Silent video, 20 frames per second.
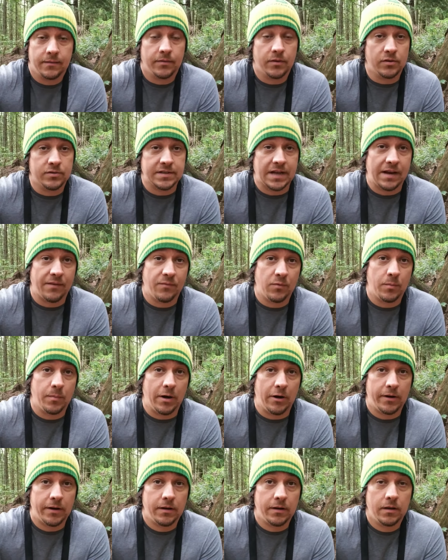There's
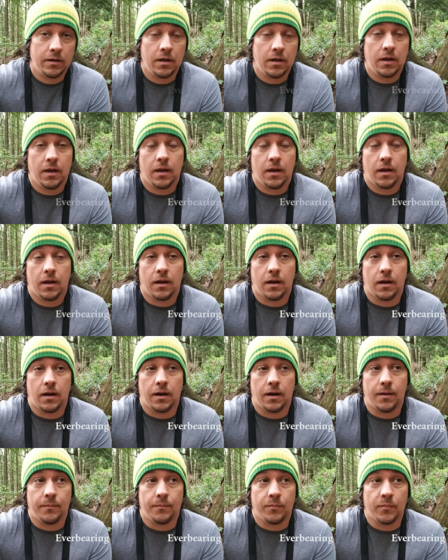everbearing,
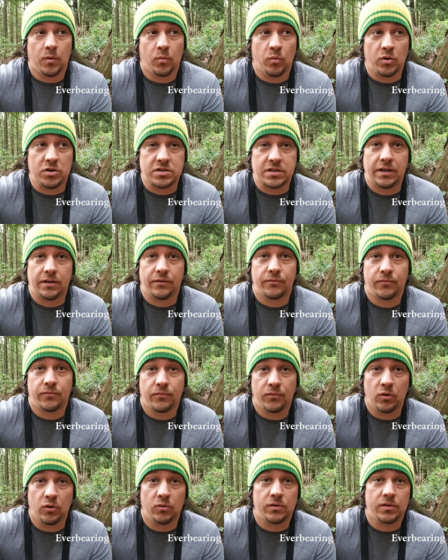um, which give
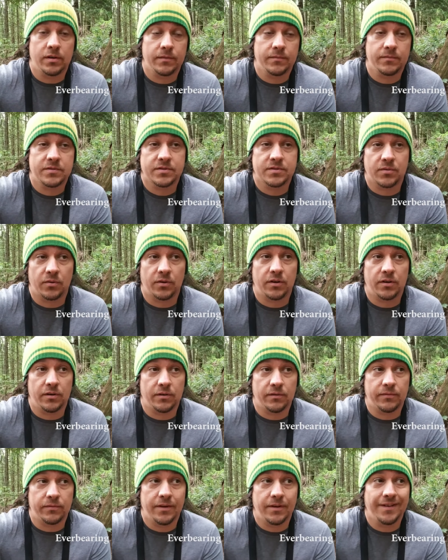fruit sort
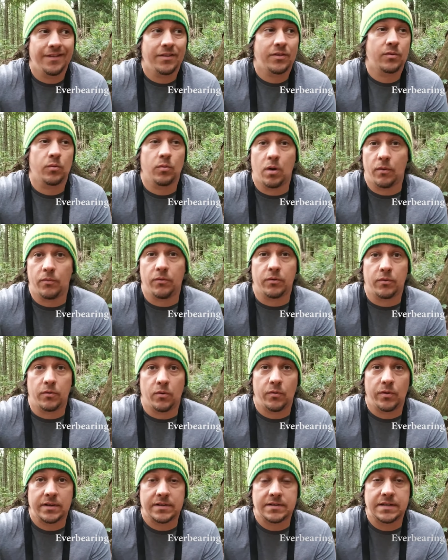of throughout the
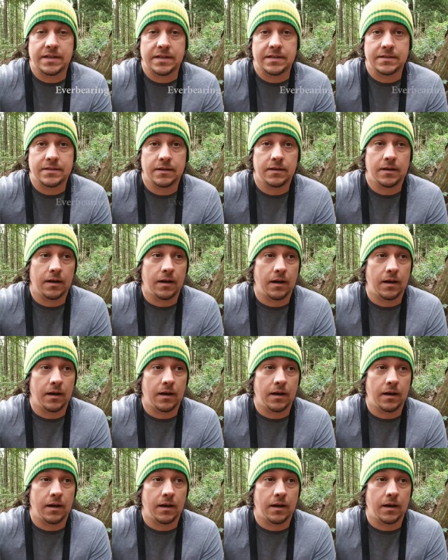growing season.